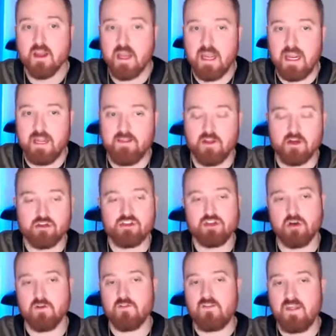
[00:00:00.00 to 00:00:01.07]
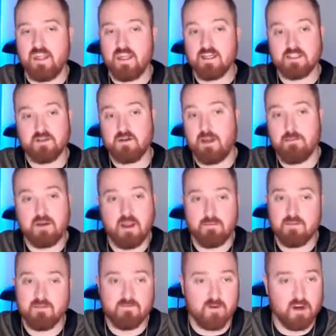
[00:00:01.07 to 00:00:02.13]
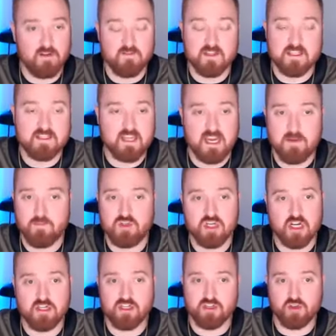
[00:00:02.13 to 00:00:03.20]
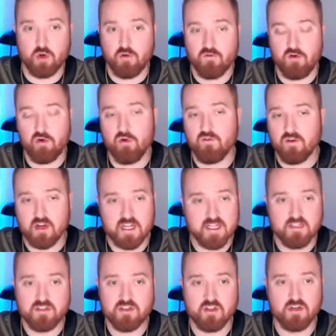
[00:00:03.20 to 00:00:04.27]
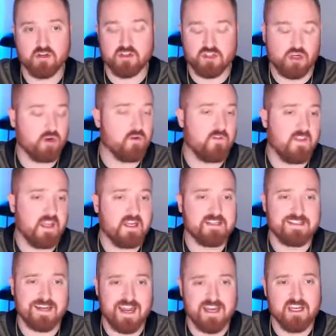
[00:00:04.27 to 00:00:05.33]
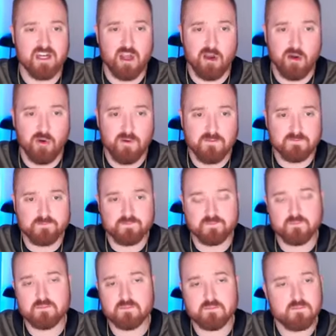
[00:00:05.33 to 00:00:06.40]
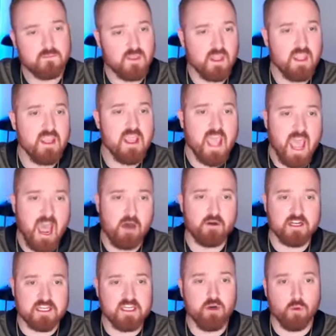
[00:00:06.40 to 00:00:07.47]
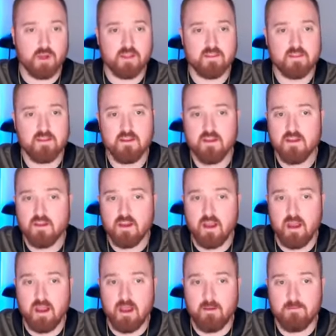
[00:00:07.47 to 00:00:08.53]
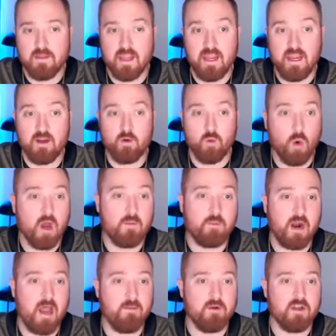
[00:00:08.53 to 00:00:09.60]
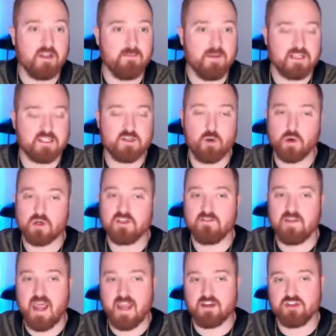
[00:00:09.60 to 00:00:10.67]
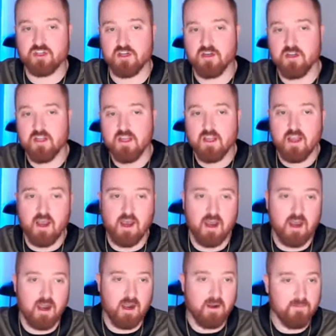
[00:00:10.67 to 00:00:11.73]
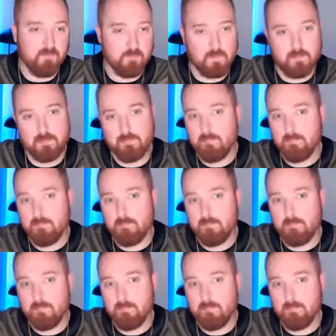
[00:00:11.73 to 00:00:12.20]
And there are certain things, and I'm in, I'm in front of the same judges over and over again. So there are certain things that I know how to deal with um, and what probably the best course of action. Um,